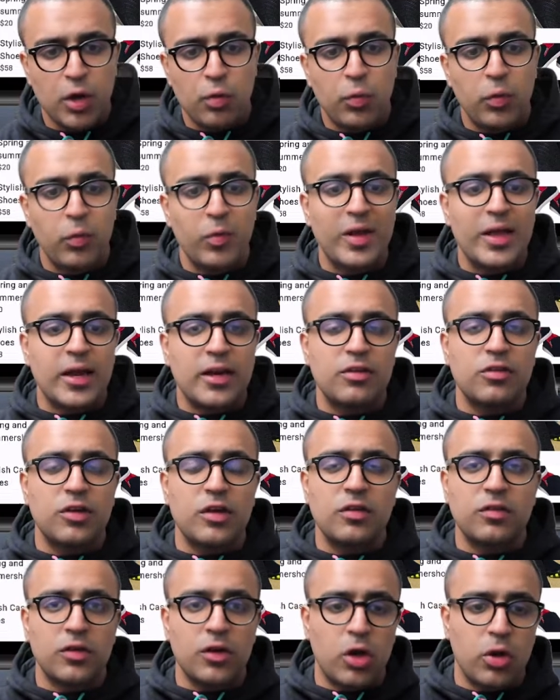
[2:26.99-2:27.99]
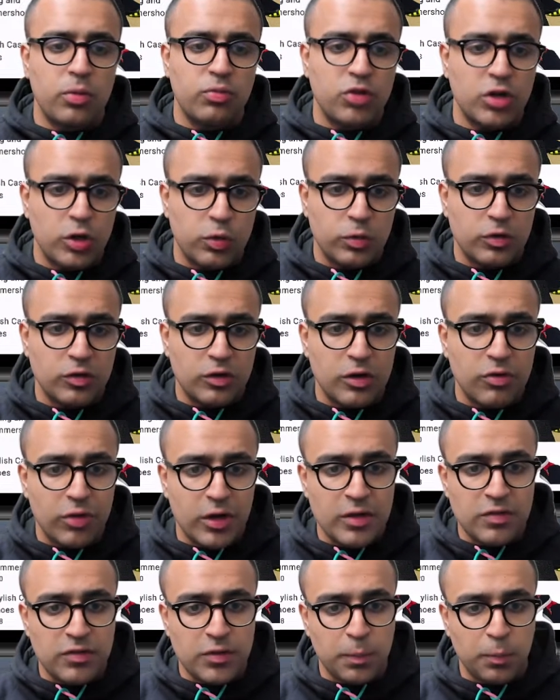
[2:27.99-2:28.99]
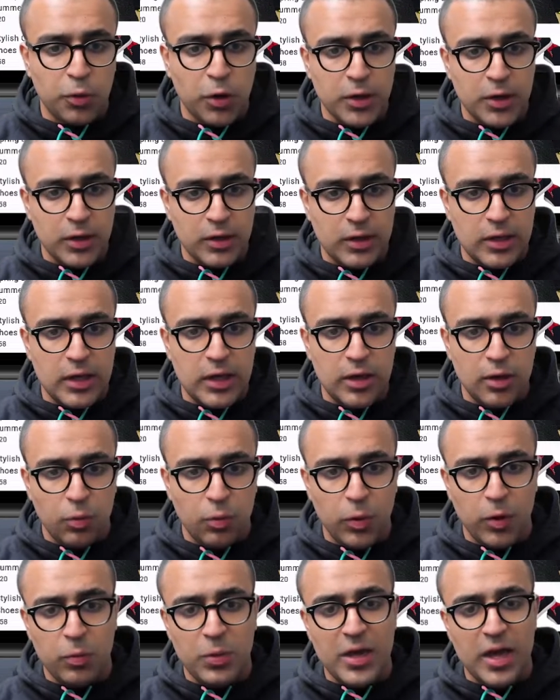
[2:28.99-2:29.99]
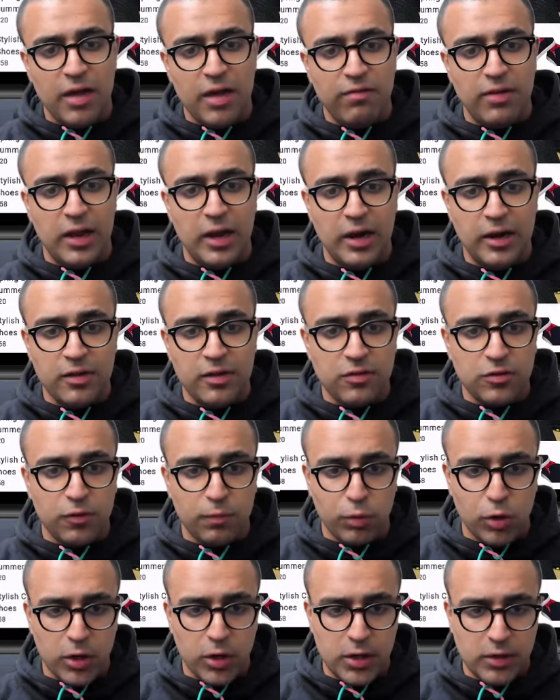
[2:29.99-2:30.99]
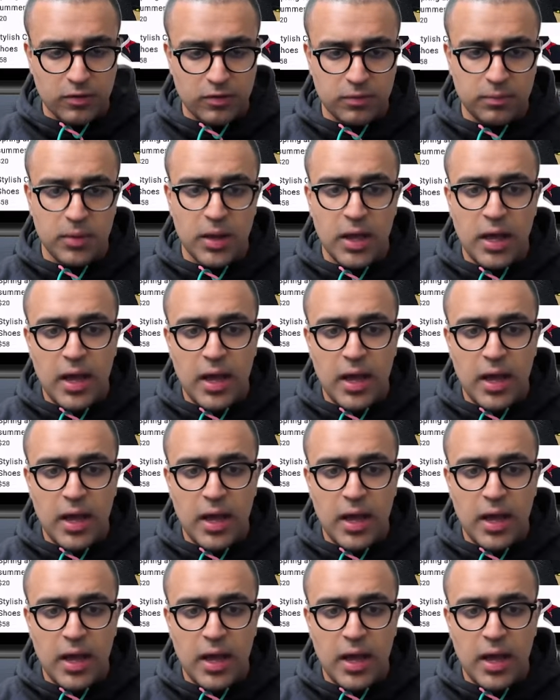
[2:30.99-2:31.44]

where we get a JSON object which contains a product key, where we have a list of products.